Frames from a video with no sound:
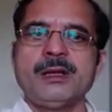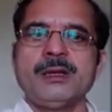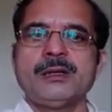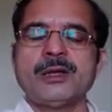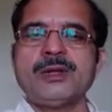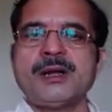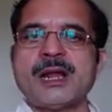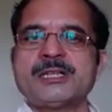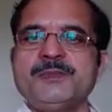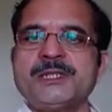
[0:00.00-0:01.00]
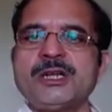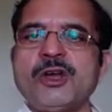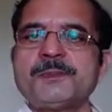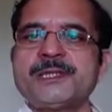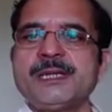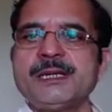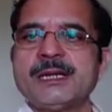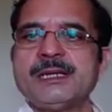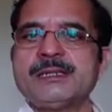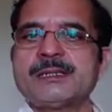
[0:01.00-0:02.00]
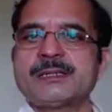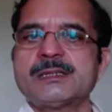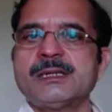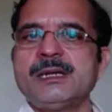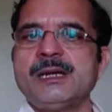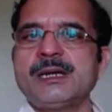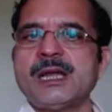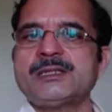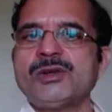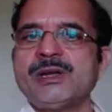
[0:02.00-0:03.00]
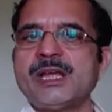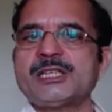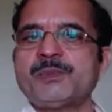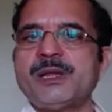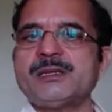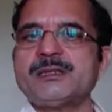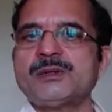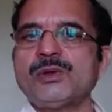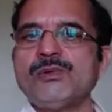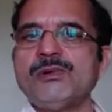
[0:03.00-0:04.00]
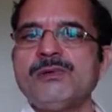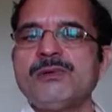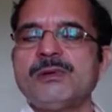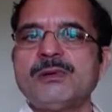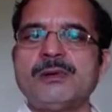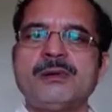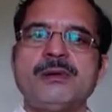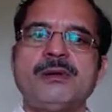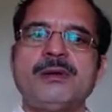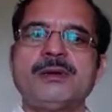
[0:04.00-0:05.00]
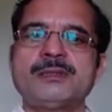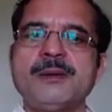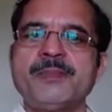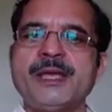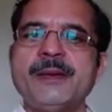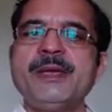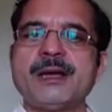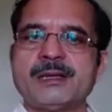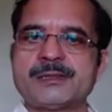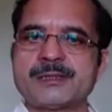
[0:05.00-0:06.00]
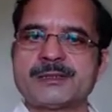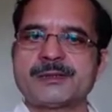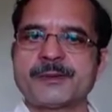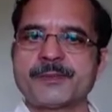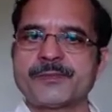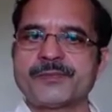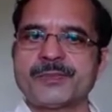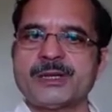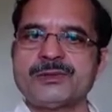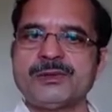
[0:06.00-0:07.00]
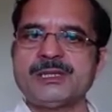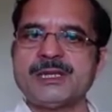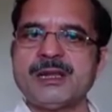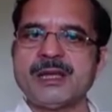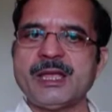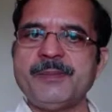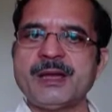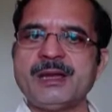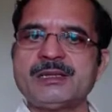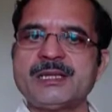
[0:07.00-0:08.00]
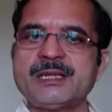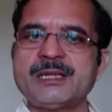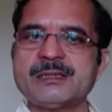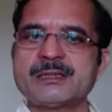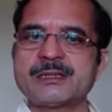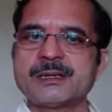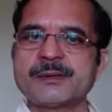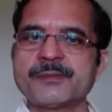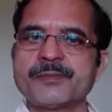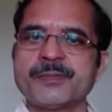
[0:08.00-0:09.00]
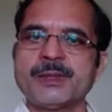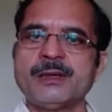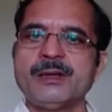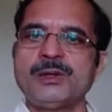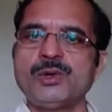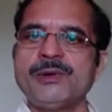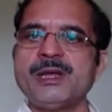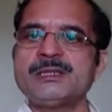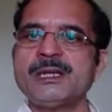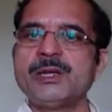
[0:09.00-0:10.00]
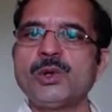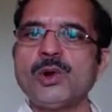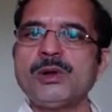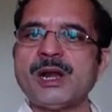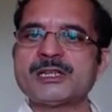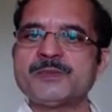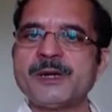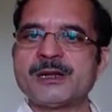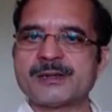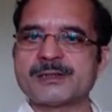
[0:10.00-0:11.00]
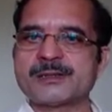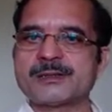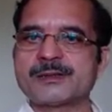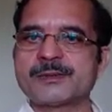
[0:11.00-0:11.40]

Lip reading: Now the transmission of signals, it also takes place through some chemicals. So these are the chemical signals known as neurotransmitters